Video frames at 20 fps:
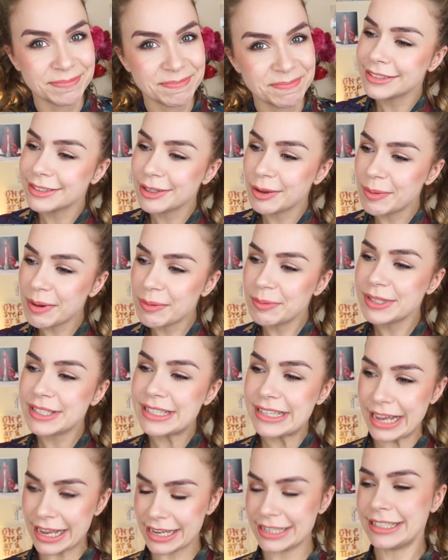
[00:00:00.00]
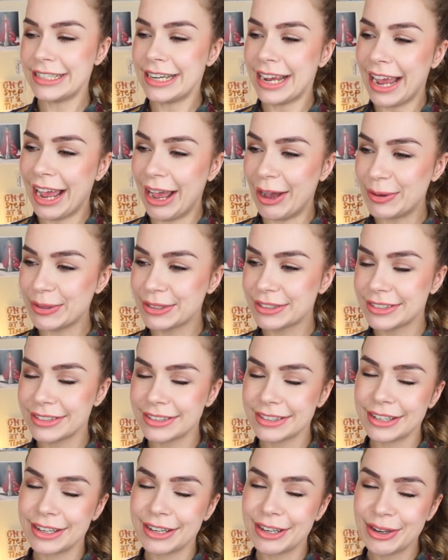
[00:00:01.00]
So when we started out
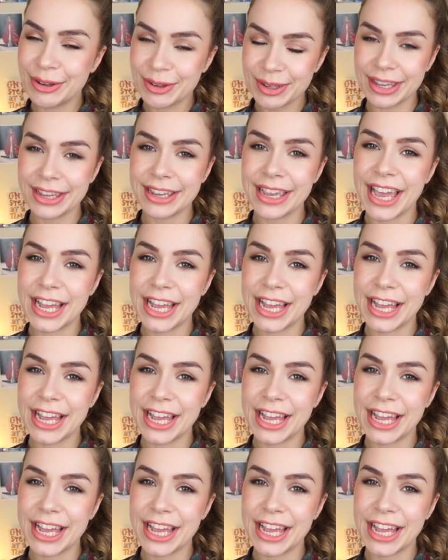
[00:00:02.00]
looking